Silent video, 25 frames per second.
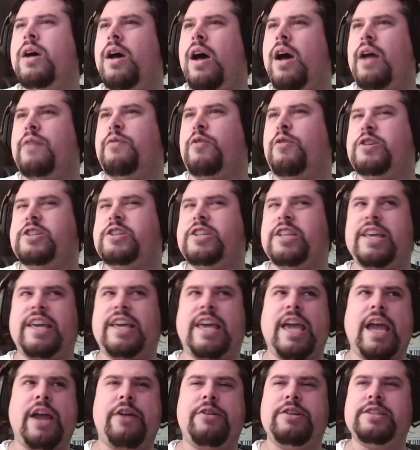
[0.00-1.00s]
unfortunately
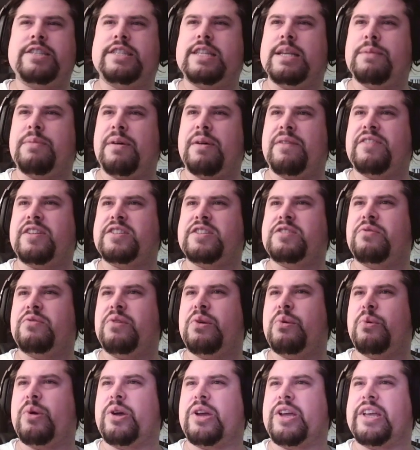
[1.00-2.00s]
Carrie's debuff doesn't
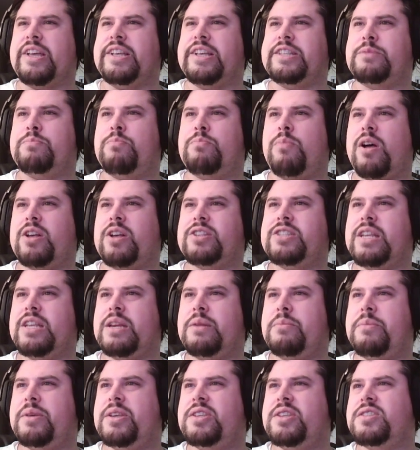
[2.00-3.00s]
really work against boss
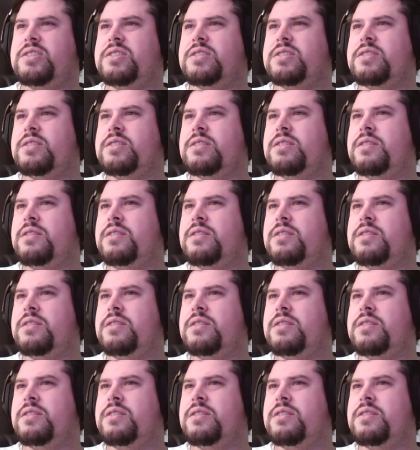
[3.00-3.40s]
enemies,